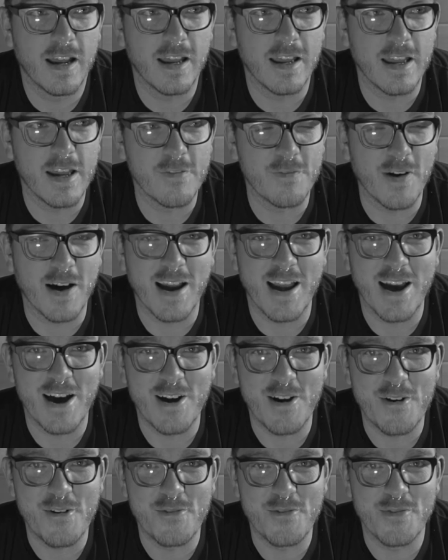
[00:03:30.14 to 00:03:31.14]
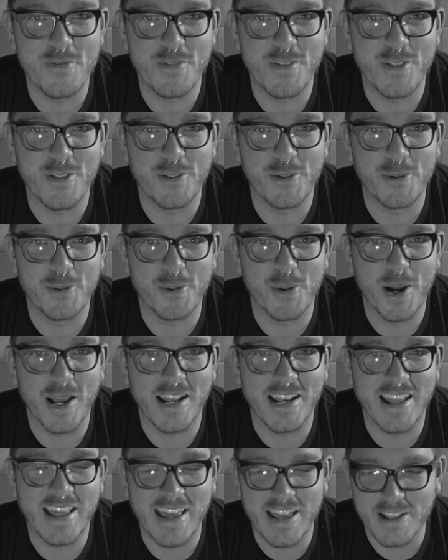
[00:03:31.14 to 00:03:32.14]
if I have the
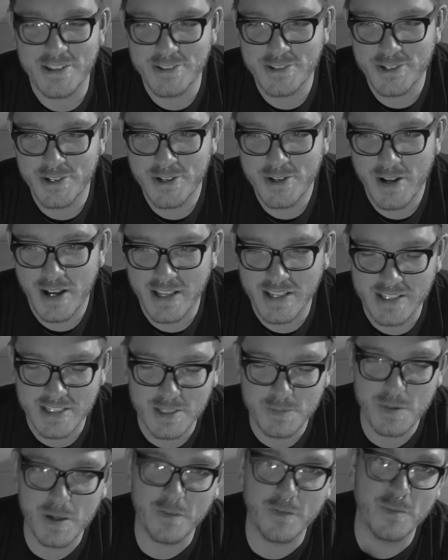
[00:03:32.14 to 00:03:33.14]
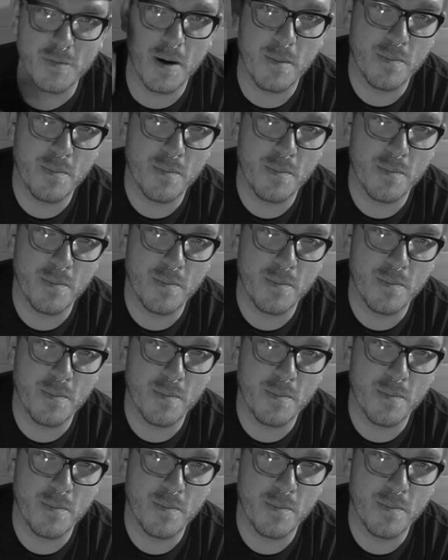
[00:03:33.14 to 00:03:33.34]
right answer. I can speak from my